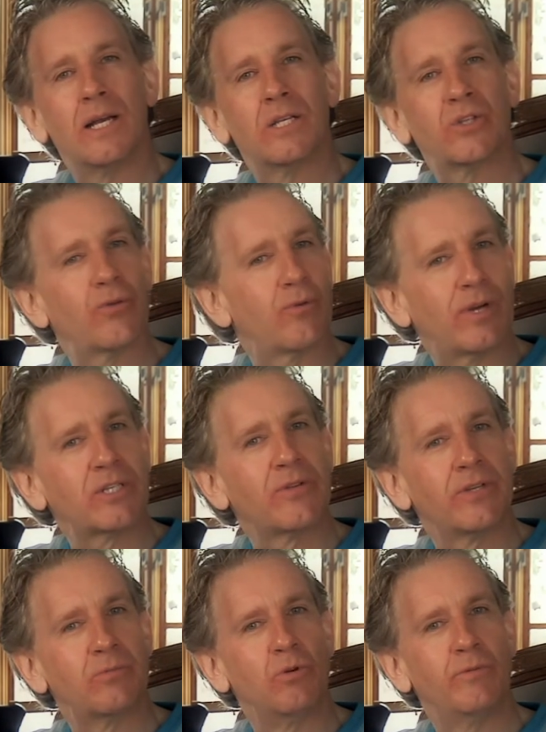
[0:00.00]
So the rest of
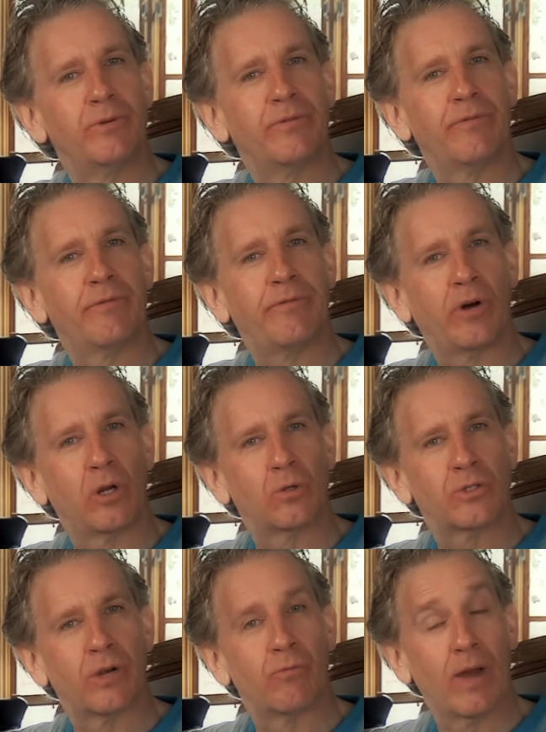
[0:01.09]
this movement
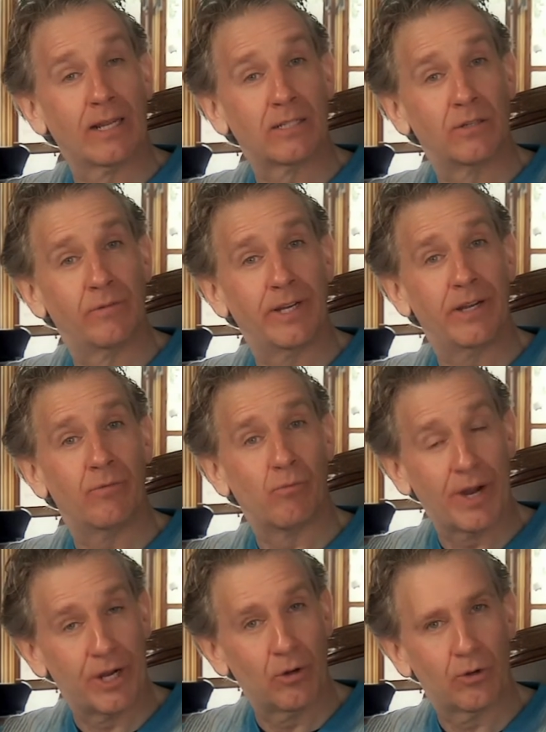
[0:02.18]
follows a relatively
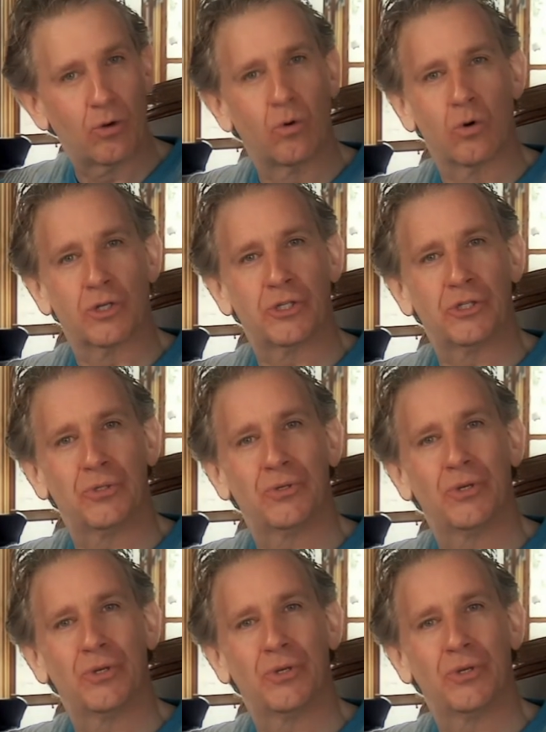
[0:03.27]
regular course.